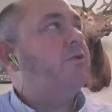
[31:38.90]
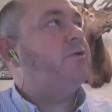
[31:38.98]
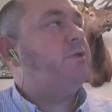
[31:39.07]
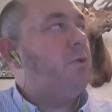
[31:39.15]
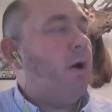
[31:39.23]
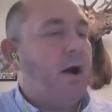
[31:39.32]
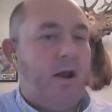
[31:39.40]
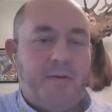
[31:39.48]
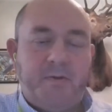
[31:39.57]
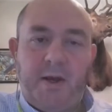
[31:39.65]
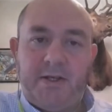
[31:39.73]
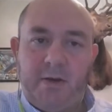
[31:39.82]
industry wide
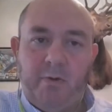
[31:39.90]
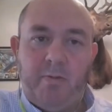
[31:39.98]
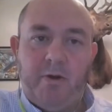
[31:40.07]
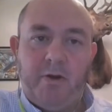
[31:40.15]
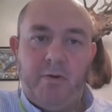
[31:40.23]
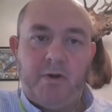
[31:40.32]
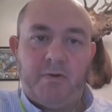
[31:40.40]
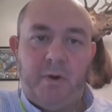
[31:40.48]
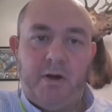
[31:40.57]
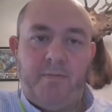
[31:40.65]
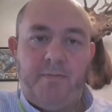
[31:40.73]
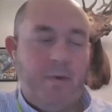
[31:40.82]
upspacing we've been doing as
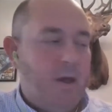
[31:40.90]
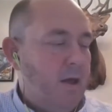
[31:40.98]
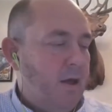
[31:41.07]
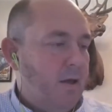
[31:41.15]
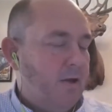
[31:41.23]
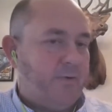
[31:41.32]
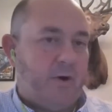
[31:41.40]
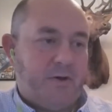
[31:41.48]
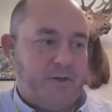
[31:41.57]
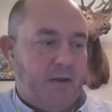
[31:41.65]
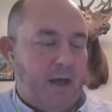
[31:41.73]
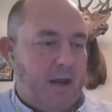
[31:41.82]
well, as far
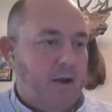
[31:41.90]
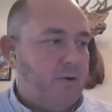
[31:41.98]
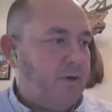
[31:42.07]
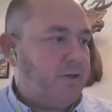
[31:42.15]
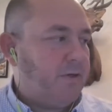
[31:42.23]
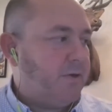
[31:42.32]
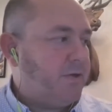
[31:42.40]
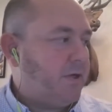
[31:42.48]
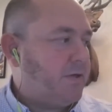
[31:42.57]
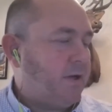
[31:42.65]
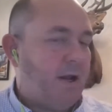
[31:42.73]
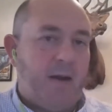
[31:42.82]
as seeing that increase in the
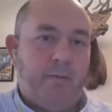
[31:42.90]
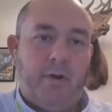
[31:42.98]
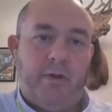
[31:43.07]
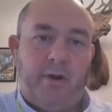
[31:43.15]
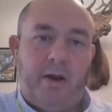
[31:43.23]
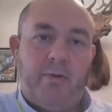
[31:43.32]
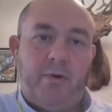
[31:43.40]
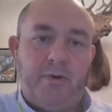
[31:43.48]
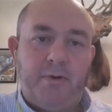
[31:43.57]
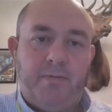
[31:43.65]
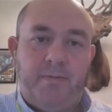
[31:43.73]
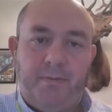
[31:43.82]
6 and 9 month
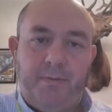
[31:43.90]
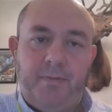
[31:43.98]
numbers.